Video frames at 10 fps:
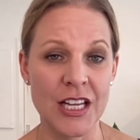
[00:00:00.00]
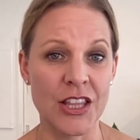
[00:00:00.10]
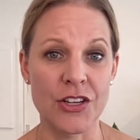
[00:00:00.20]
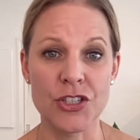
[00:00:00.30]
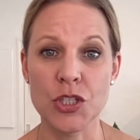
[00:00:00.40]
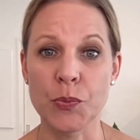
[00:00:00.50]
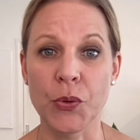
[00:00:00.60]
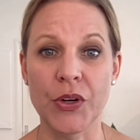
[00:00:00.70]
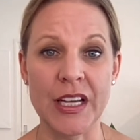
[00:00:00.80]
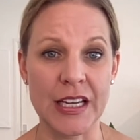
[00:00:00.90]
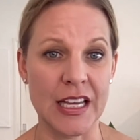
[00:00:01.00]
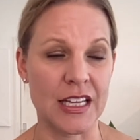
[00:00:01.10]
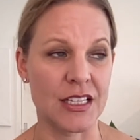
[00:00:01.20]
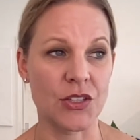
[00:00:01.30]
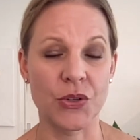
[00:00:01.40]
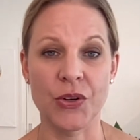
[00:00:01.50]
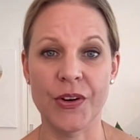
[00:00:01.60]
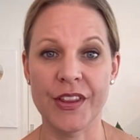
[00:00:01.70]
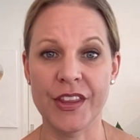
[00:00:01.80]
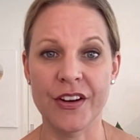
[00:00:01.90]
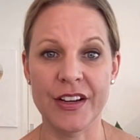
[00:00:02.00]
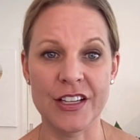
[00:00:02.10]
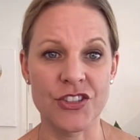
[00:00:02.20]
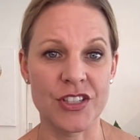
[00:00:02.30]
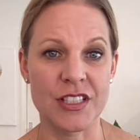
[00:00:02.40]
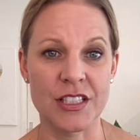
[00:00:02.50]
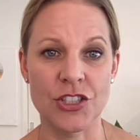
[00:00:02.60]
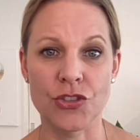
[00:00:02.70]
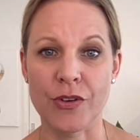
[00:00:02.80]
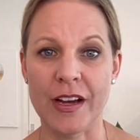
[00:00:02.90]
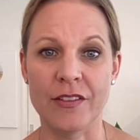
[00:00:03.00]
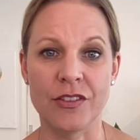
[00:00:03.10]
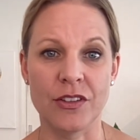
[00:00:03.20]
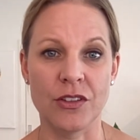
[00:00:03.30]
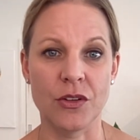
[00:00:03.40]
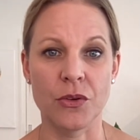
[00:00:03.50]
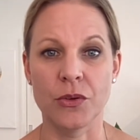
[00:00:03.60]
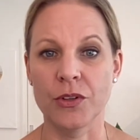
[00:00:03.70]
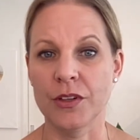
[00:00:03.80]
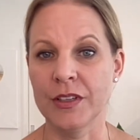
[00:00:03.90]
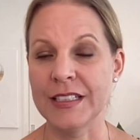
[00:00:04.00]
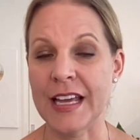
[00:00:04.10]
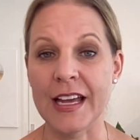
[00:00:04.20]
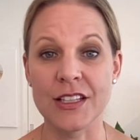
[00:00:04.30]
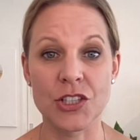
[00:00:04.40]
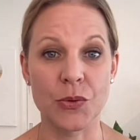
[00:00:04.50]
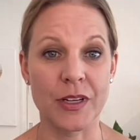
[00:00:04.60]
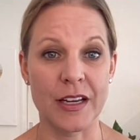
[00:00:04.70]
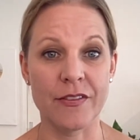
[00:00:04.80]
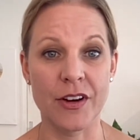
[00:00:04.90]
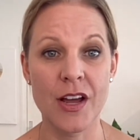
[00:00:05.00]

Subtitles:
sportiness or their interest in travel or dance or whatever.